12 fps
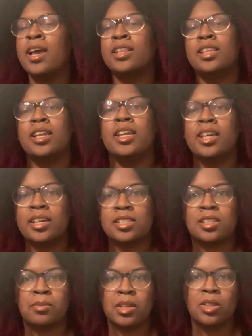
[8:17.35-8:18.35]
then he
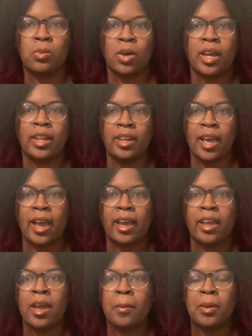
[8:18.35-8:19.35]
gets to be the one
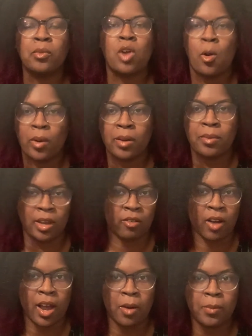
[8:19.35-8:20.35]
that people don't want to be
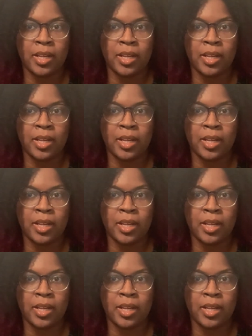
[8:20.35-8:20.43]
around,